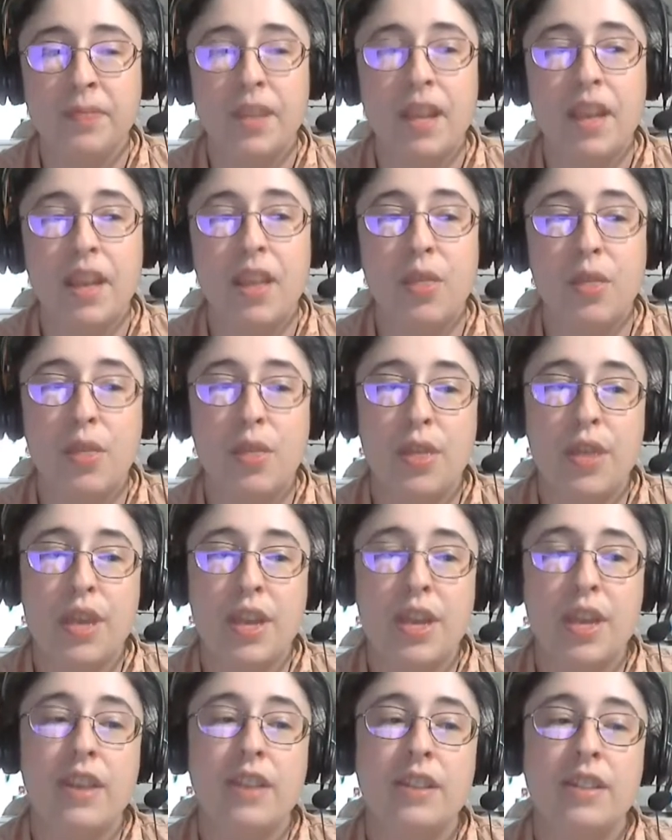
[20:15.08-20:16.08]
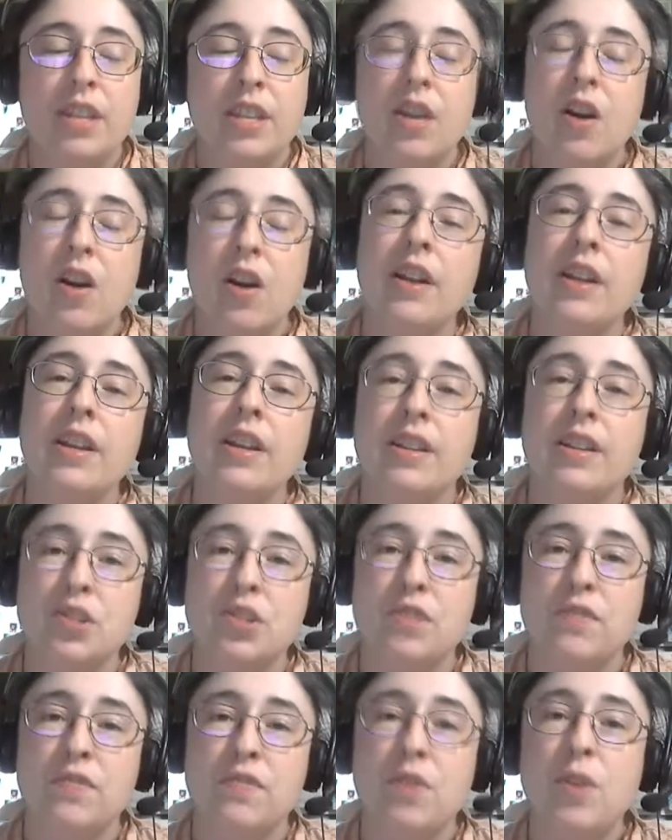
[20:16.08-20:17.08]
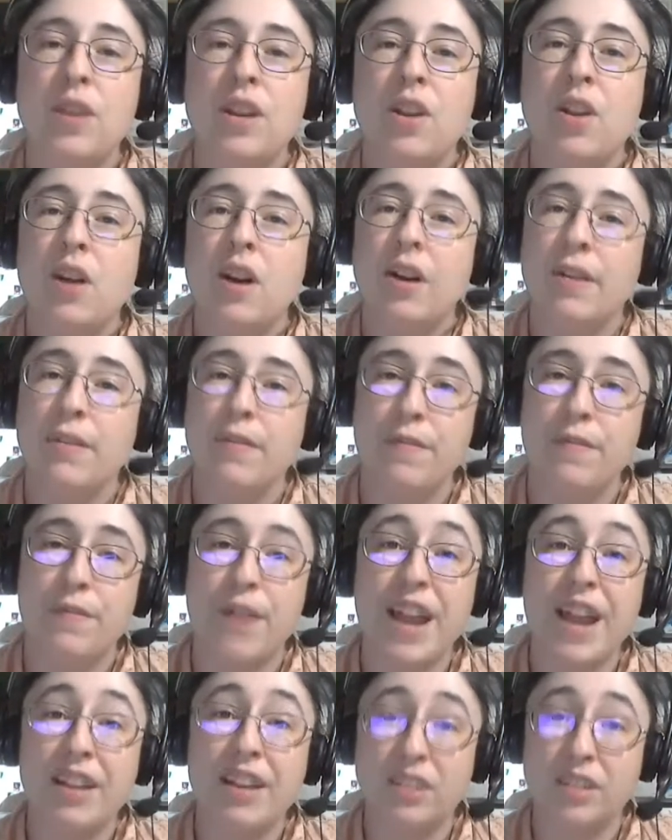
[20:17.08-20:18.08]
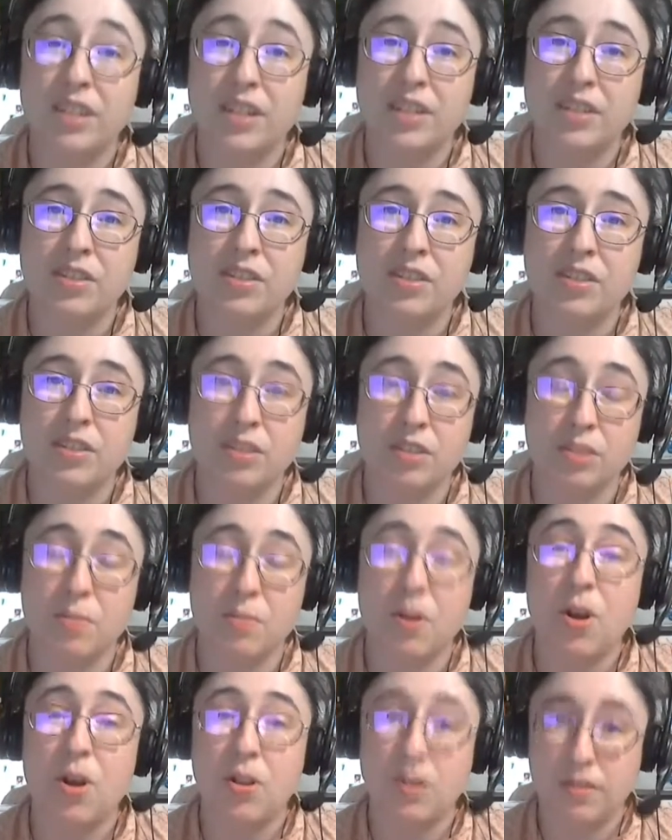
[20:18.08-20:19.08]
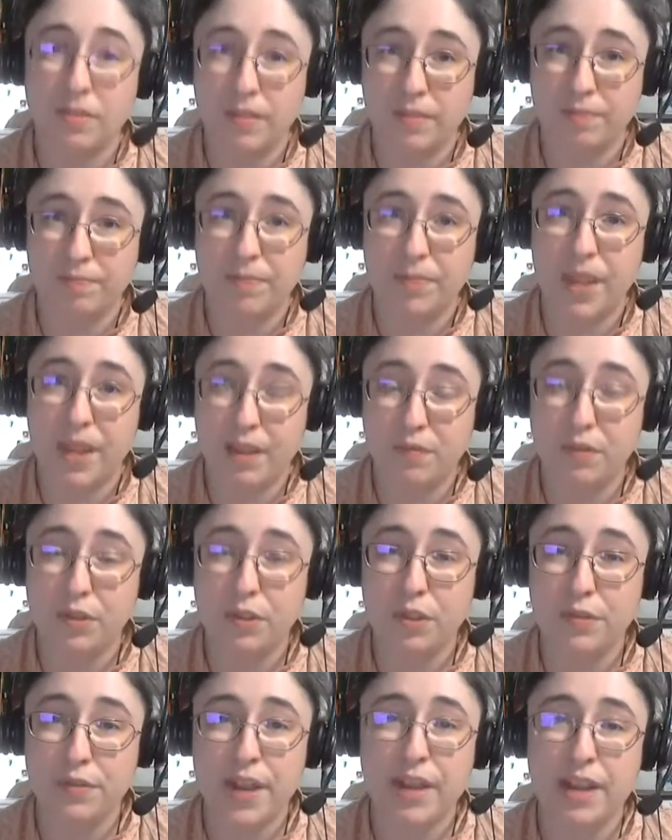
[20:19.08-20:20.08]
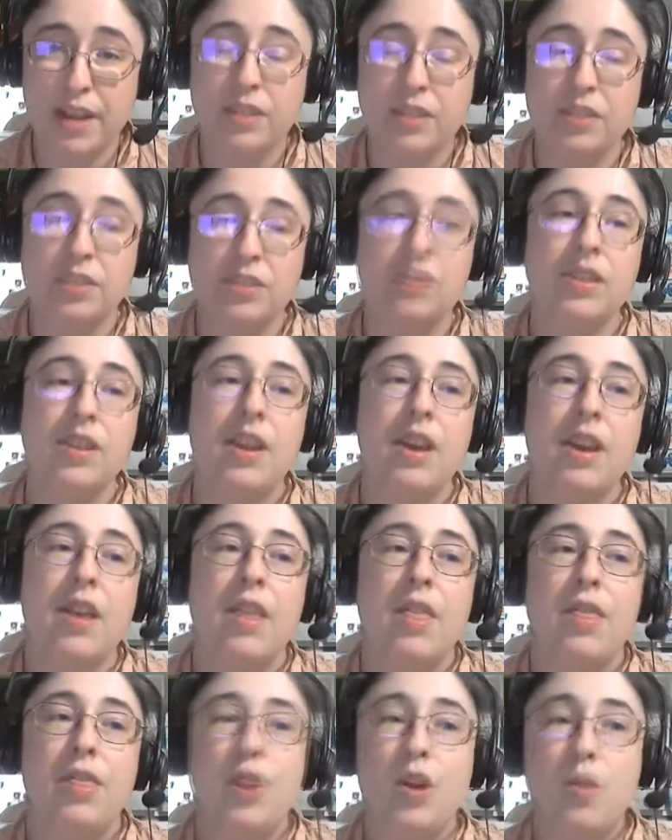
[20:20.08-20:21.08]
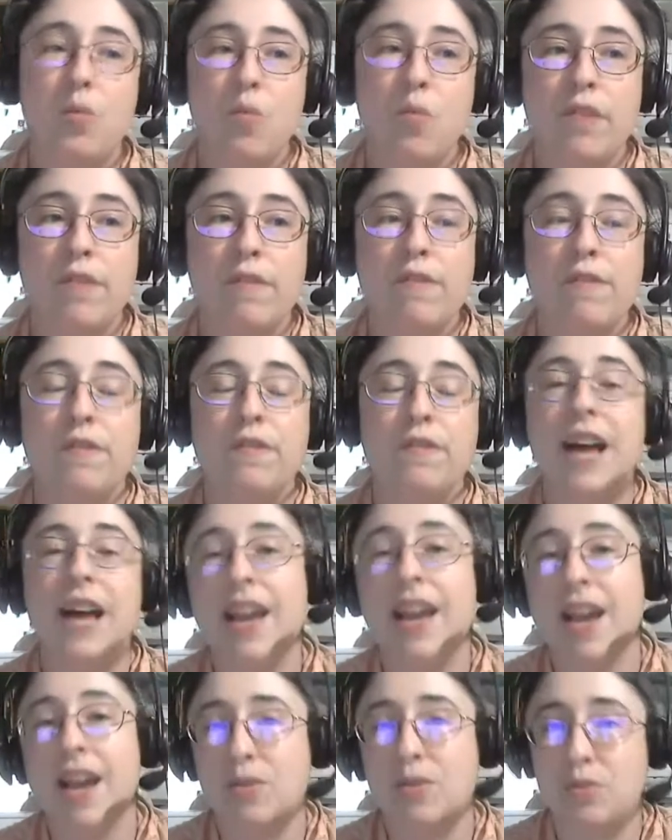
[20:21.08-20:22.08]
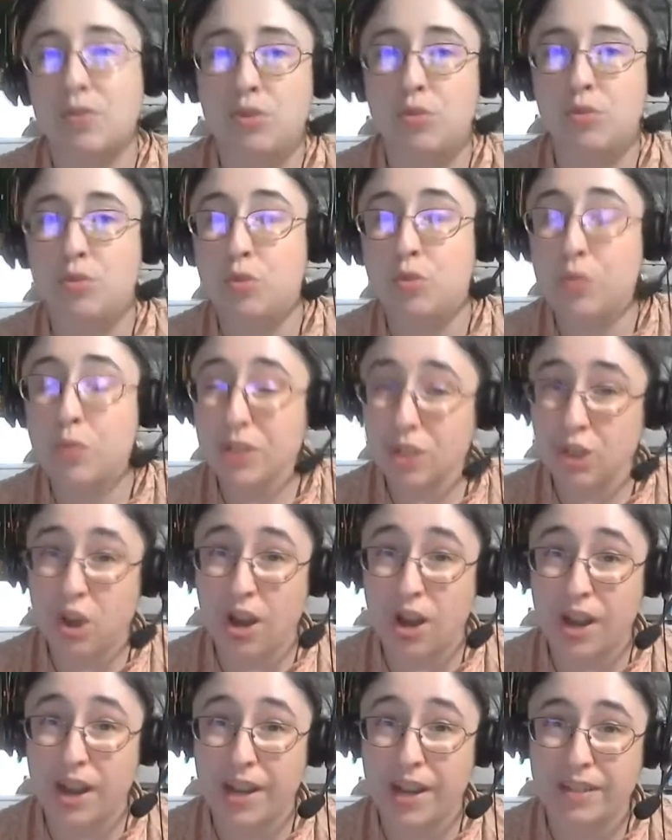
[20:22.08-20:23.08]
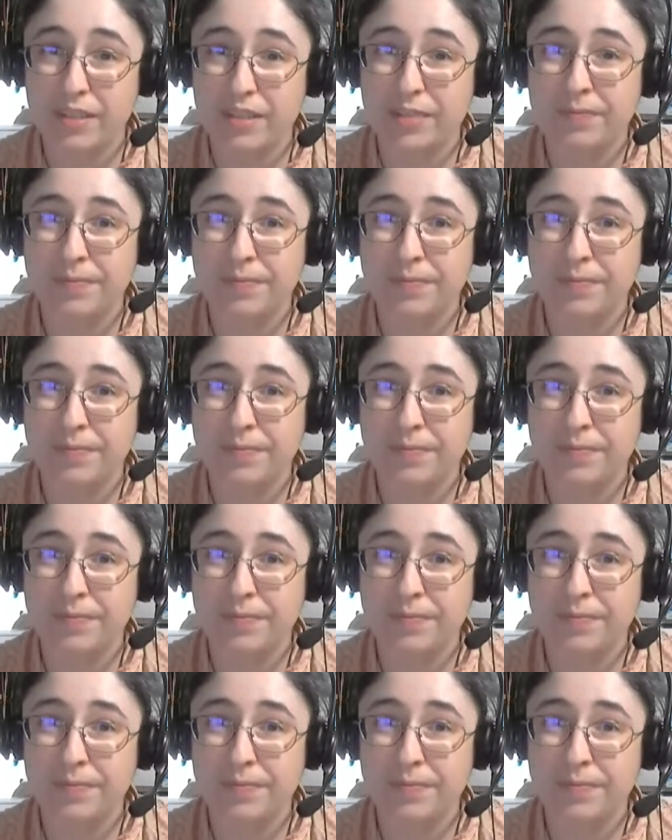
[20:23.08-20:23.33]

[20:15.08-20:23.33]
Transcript: And then the audience voted on finalists, a small handful of finalists, that would fly out to TwitchCon